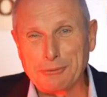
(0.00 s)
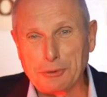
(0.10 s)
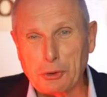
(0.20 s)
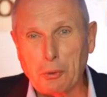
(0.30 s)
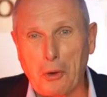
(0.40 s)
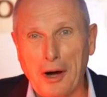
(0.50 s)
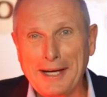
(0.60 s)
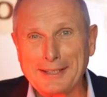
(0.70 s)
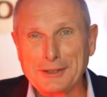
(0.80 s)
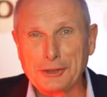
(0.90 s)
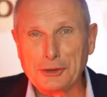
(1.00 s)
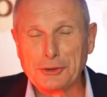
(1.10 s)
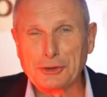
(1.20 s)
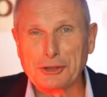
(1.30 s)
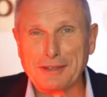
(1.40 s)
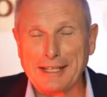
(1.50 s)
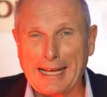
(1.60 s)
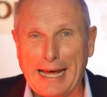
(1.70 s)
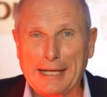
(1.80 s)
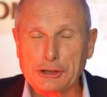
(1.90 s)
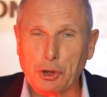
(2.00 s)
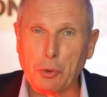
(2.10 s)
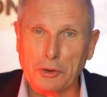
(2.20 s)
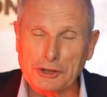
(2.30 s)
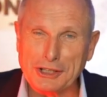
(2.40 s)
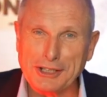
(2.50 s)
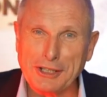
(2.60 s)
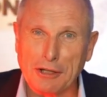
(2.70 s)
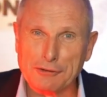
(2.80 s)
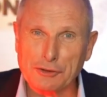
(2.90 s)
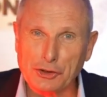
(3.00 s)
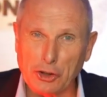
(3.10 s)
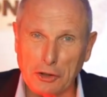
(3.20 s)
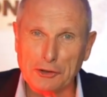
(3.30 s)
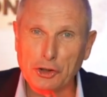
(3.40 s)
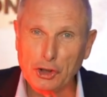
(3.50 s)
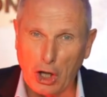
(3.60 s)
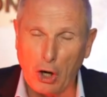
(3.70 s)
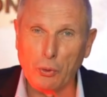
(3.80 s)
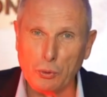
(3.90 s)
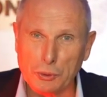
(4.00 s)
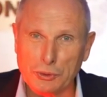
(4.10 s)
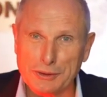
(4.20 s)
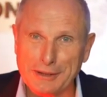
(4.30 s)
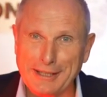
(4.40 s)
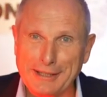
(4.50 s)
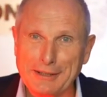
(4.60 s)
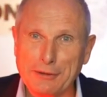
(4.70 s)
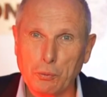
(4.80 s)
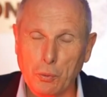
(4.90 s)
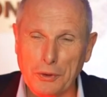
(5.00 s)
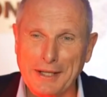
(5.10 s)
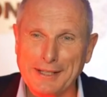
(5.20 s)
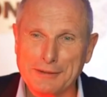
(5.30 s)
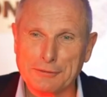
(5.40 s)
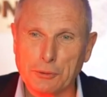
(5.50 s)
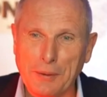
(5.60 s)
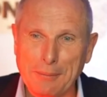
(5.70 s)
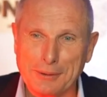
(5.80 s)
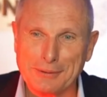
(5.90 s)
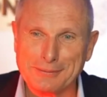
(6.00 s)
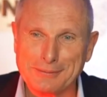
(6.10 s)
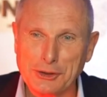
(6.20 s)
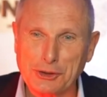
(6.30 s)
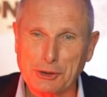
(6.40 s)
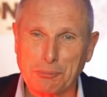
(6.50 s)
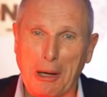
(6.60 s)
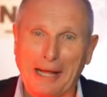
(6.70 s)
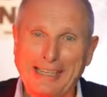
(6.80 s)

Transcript: required the use of a large quantity of solid gold in the warhead of the weapon. Just explain